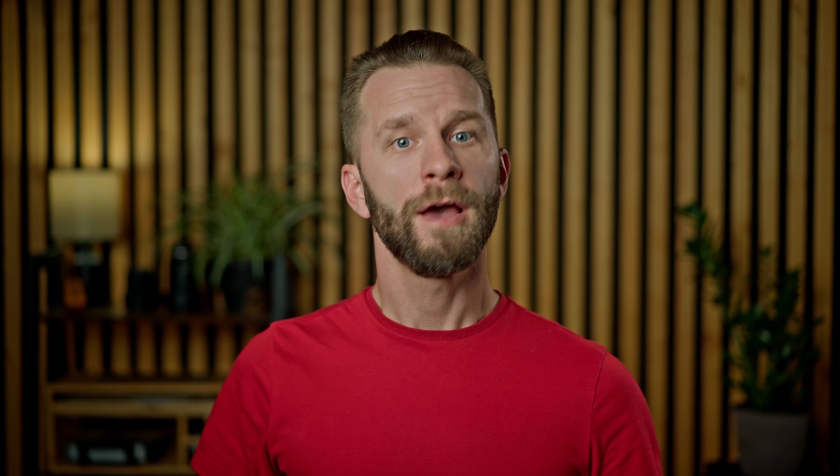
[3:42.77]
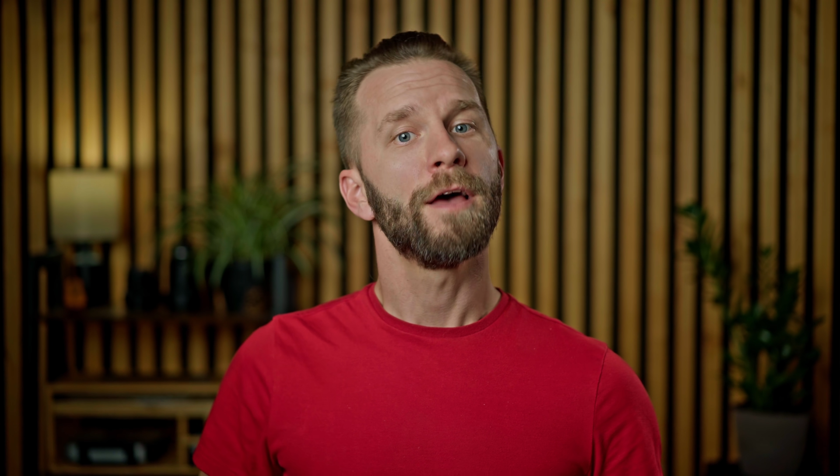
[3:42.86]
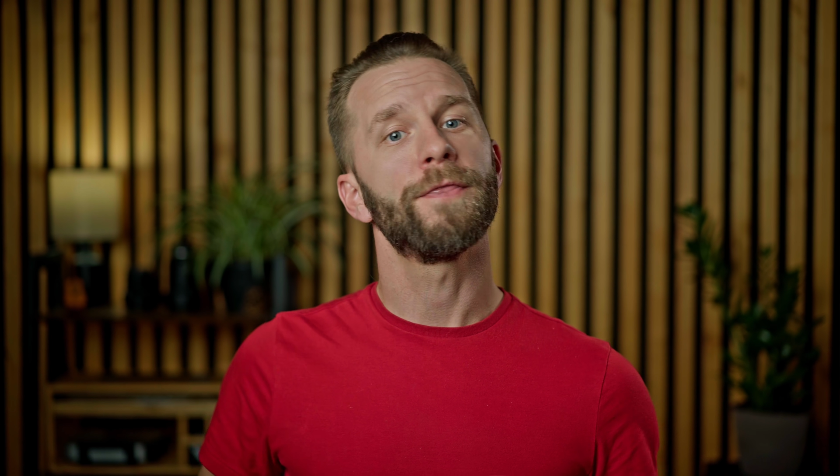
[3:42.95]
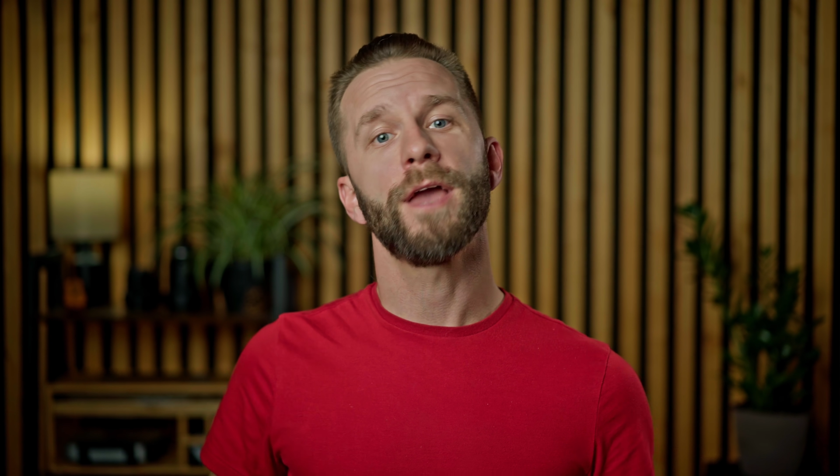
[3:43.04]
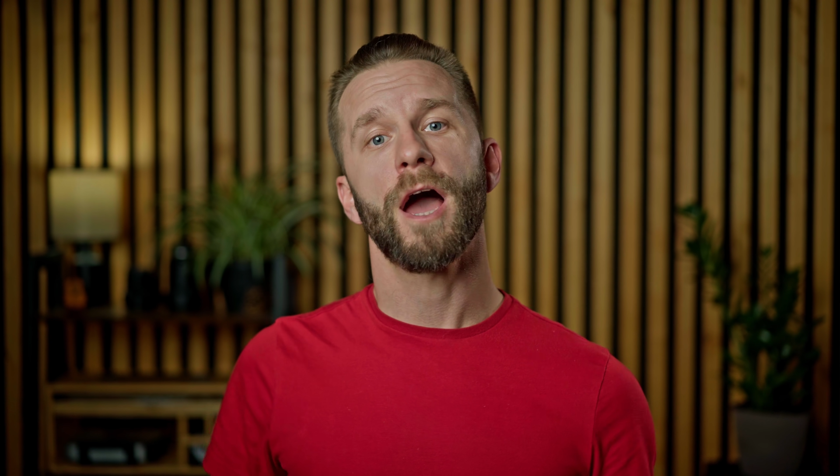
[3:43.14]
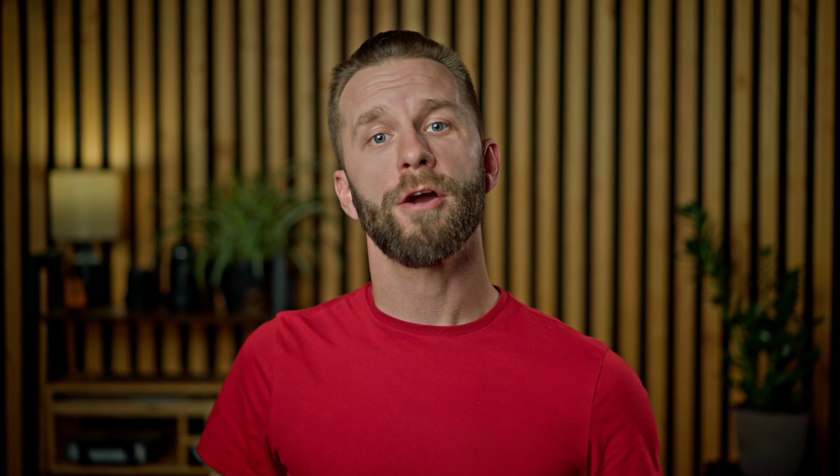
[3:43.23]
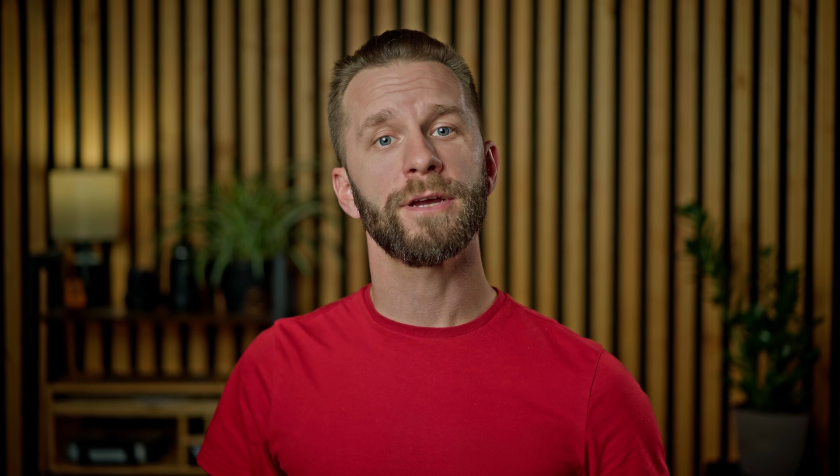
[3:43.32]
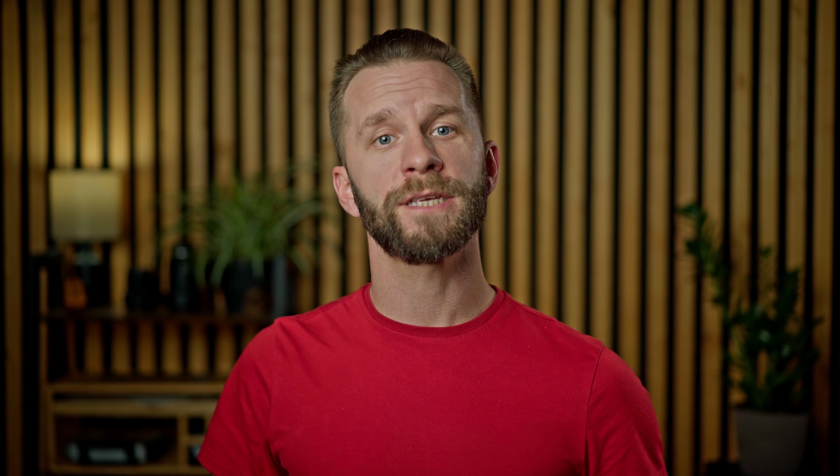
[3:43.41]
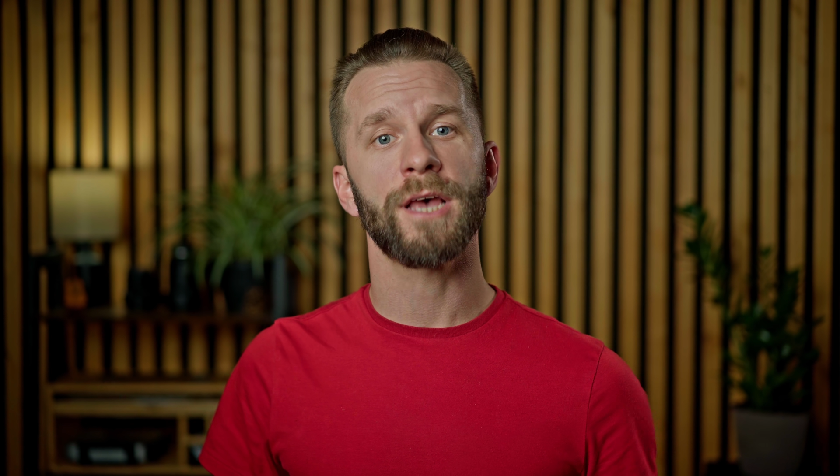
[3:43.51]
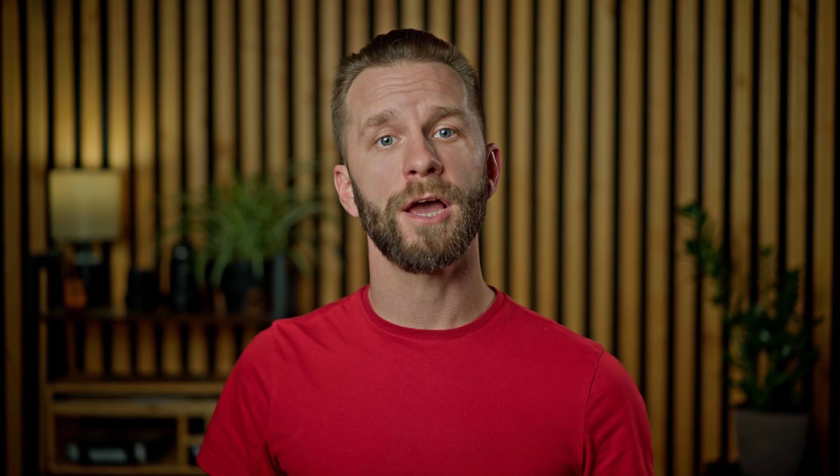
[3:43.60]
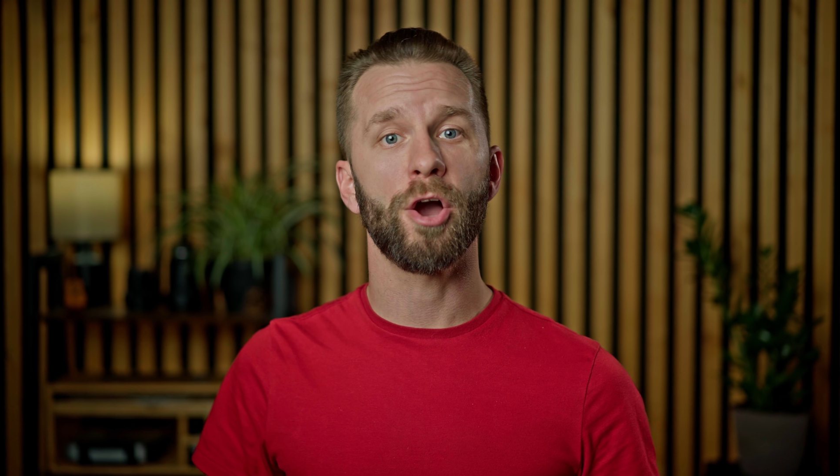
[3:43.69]
The
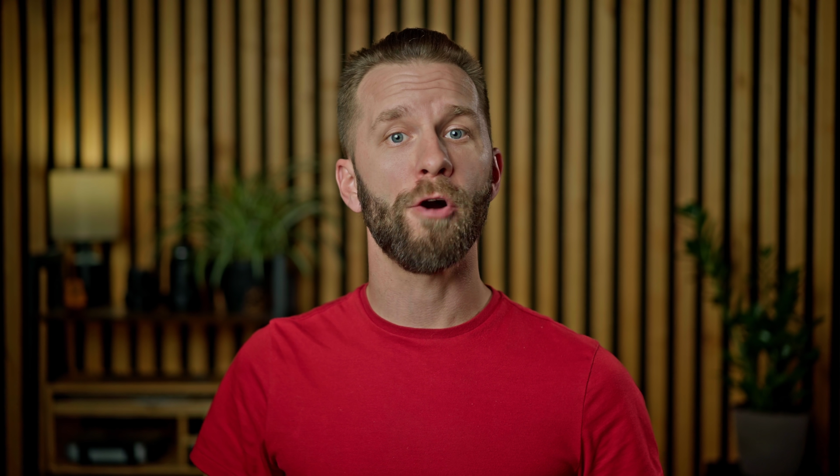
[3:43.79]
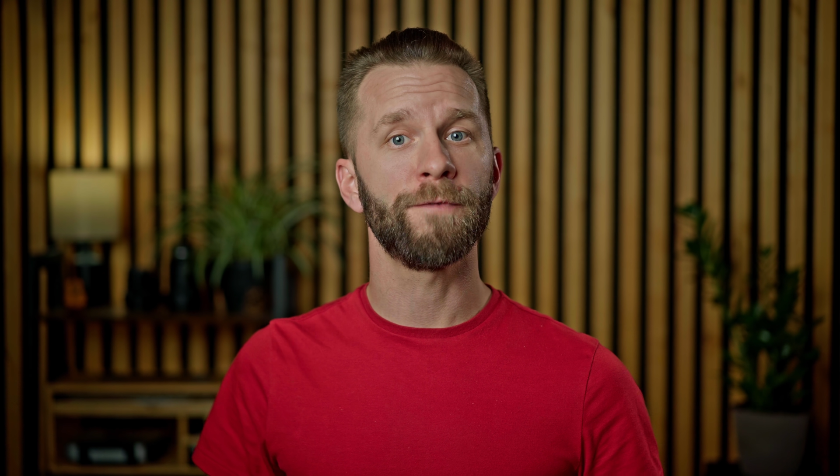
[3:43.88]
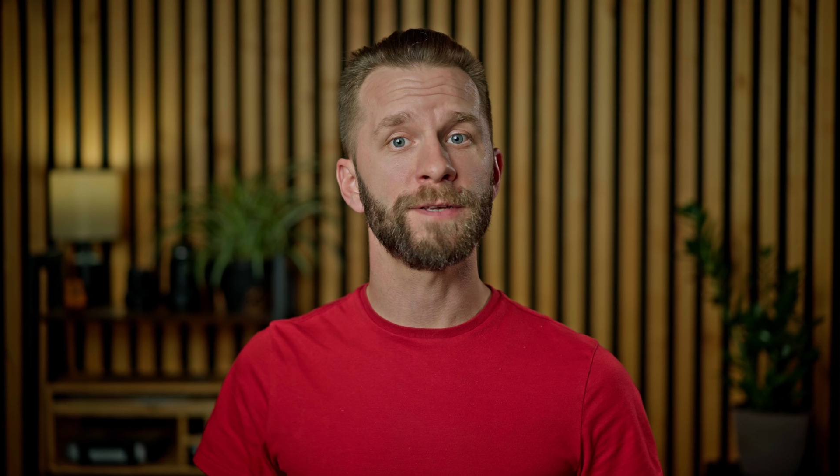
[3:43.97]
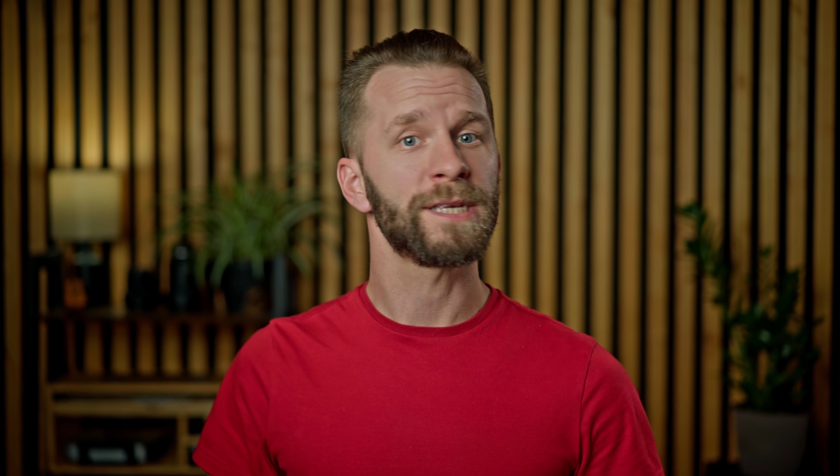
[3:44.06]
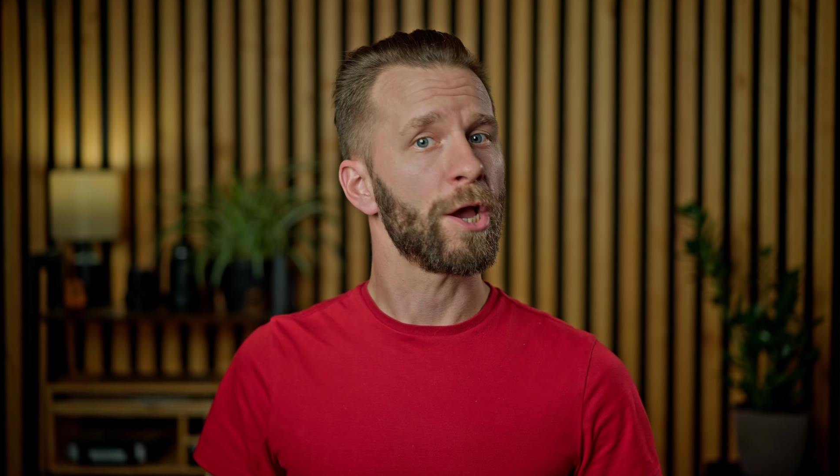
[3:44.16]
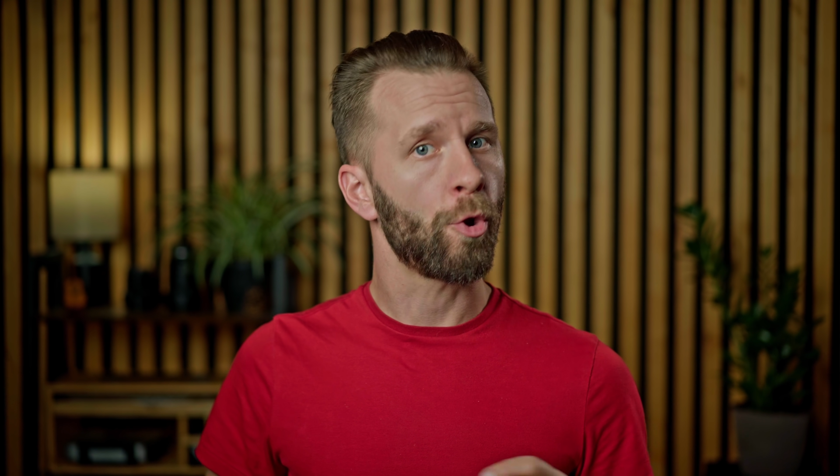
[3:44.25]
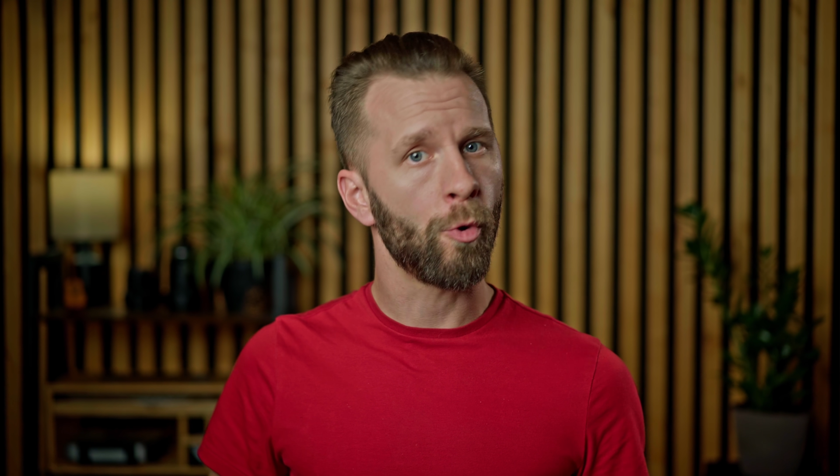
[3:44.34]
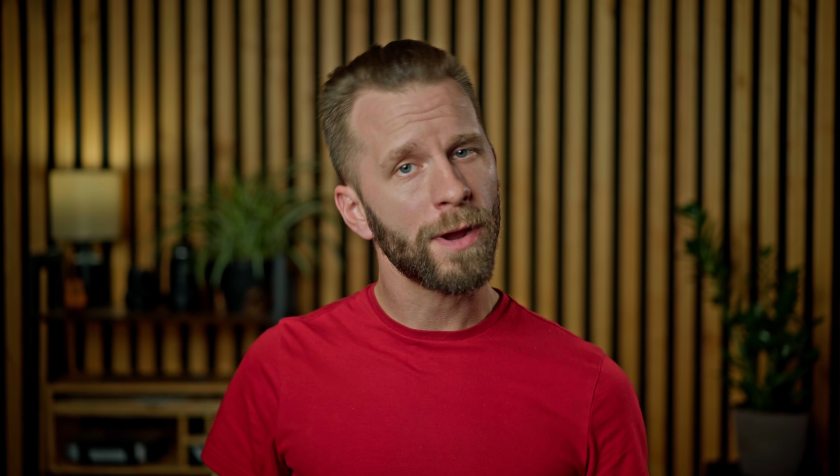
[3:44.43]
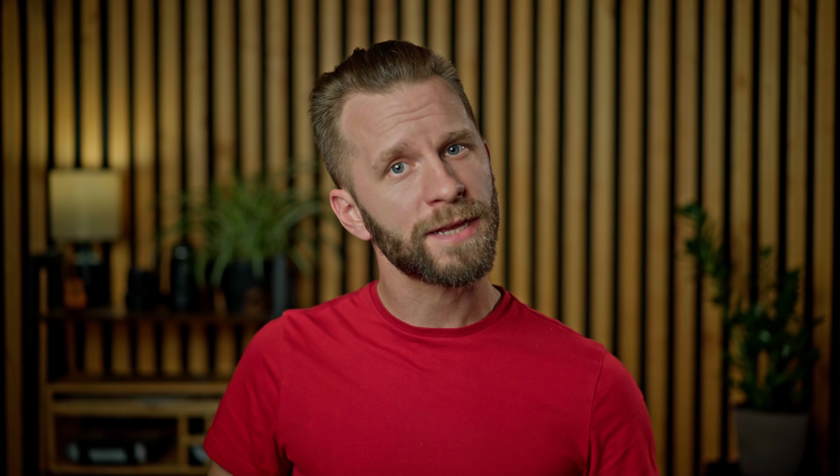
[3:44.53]
RSI offers a quick